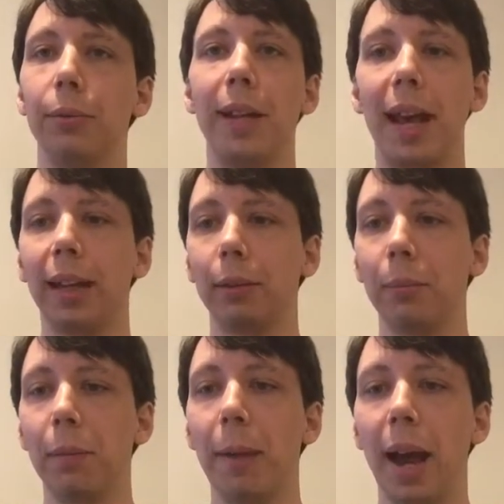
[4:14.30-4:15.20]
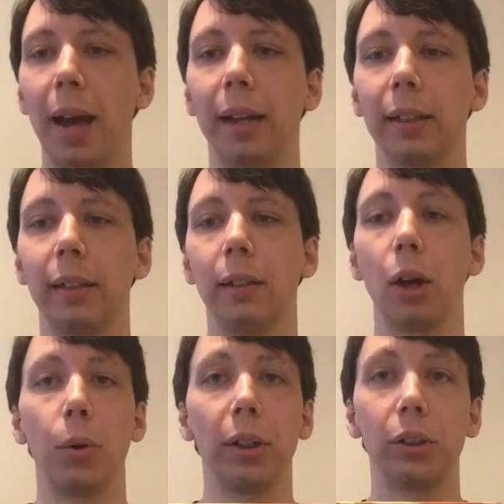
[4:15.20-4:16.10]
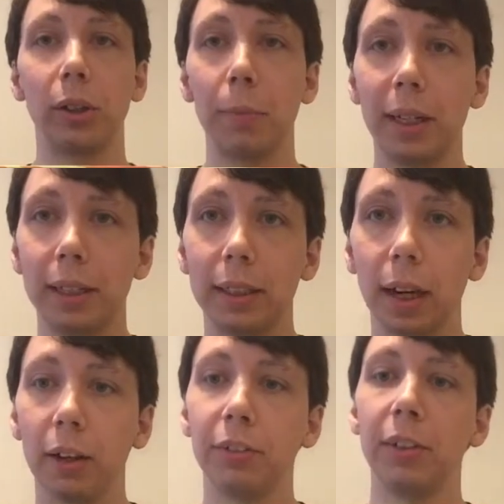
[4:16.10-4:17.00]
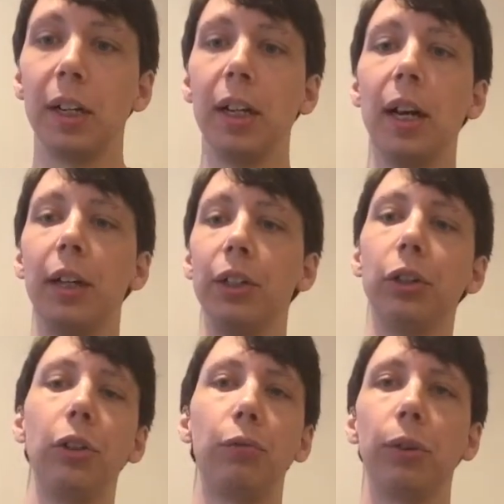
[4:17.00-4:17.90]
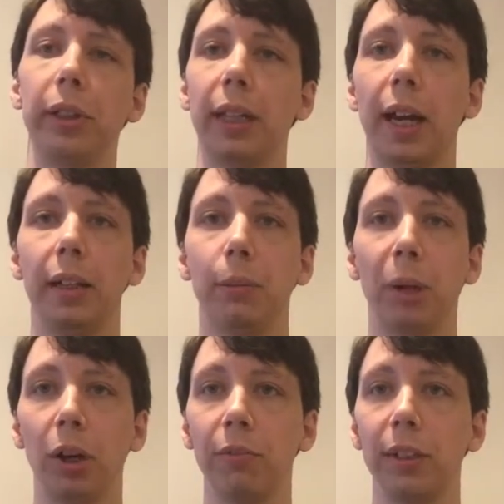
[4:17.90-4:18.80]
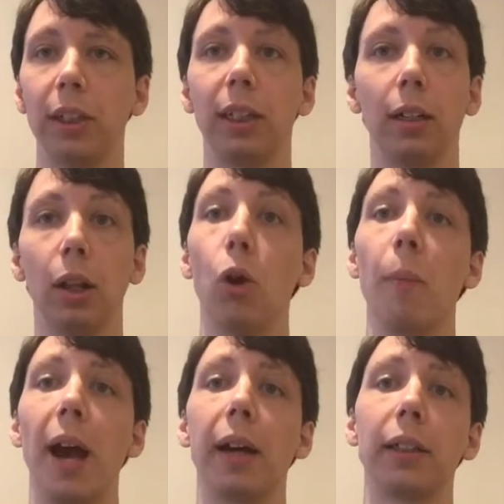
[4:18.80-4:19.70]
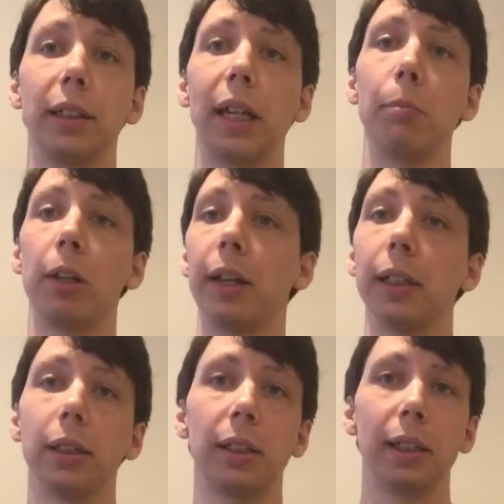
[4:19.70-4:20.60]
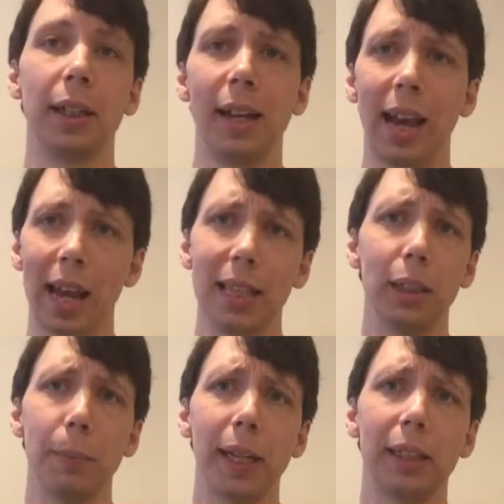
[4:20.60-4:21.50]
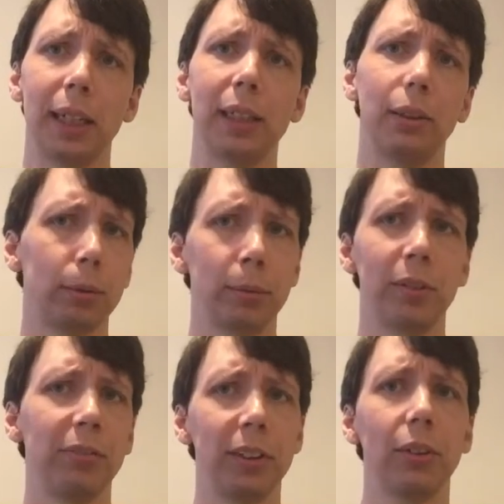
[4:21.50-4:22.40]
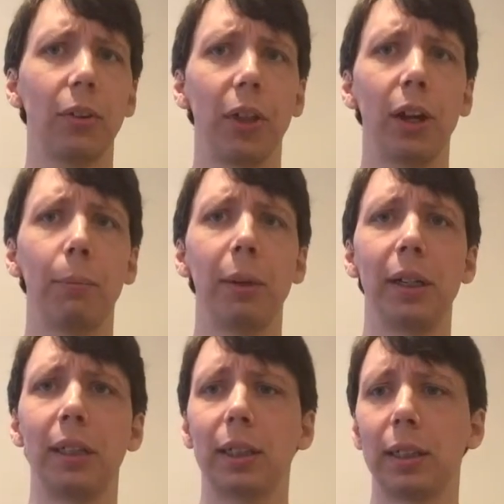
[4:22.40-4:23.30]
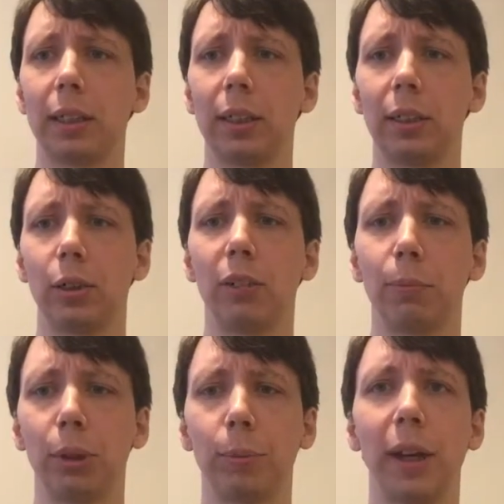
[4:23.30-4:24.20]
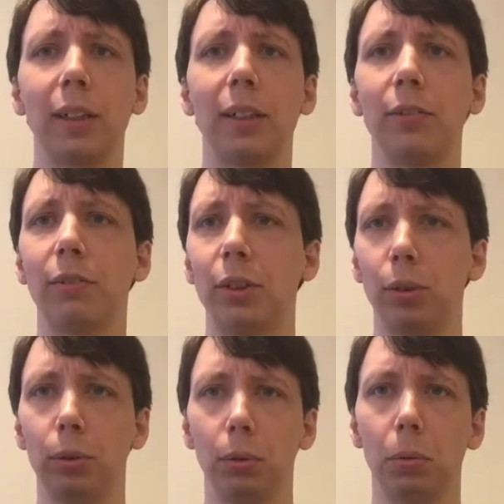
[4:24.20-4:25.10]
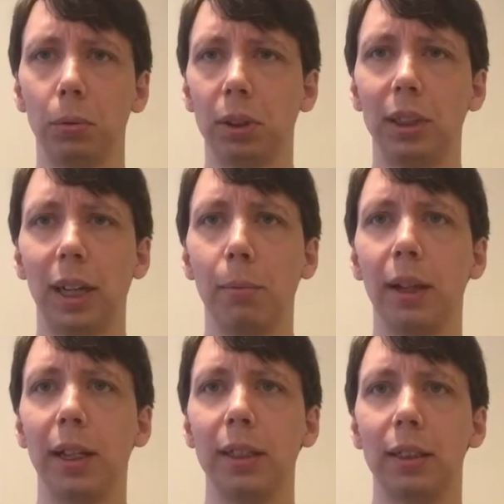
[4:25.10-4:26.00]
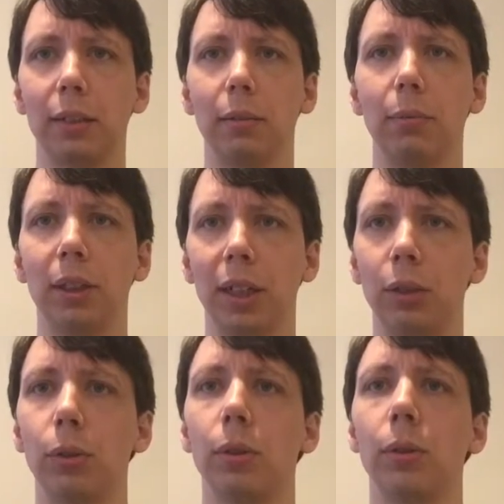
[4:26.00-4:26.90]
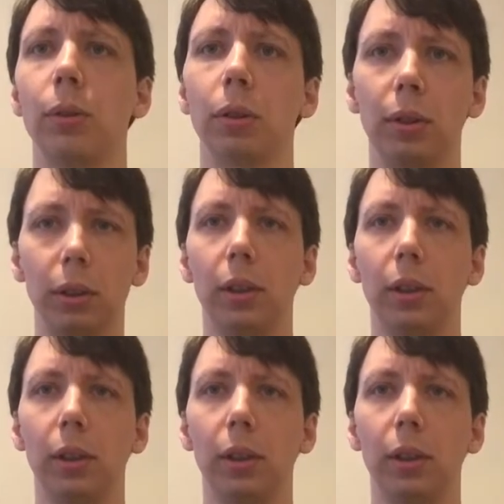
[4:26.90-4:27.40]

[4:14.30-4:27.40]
neck, mid-back, and lower extremity stuff until you've really got your pelvis and low back stabilized. And this makes sense from a physical therapist sort of perspective, to stabilize the central